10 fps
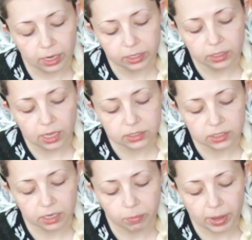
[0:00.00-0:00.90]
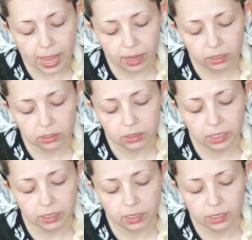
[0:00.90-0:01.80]
elastic band and
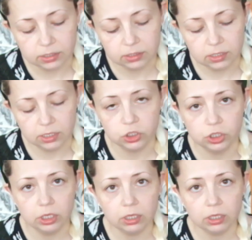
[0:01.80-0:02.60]
then I stitched